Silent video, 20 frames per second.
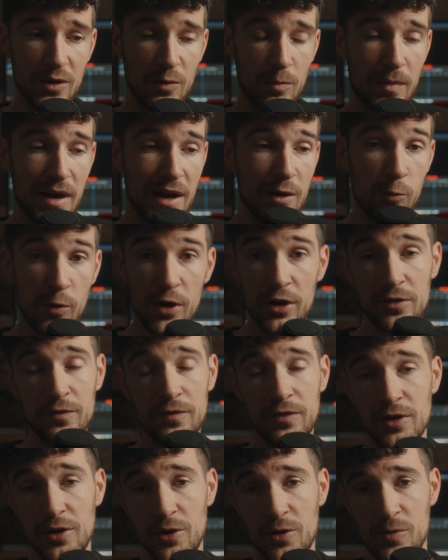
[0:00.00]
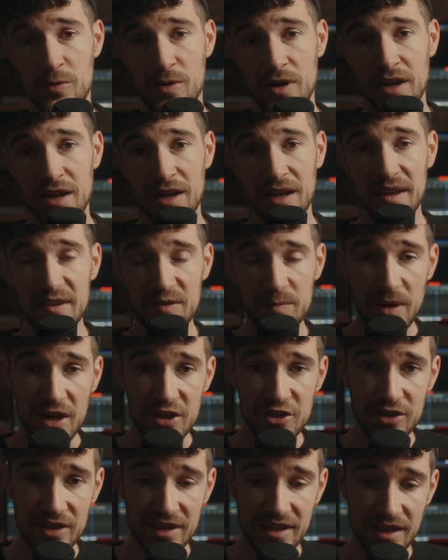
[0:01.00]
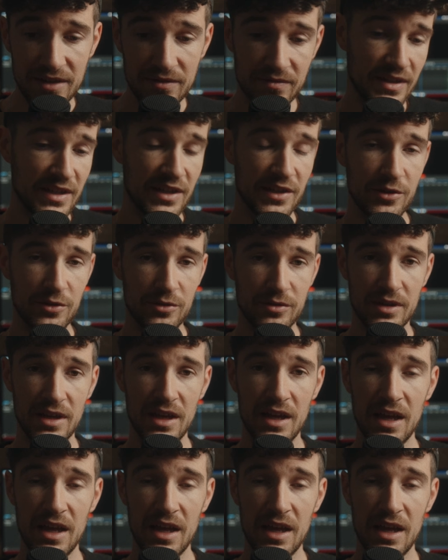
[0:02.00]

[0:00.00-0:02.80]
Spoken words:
workflow, especially in video.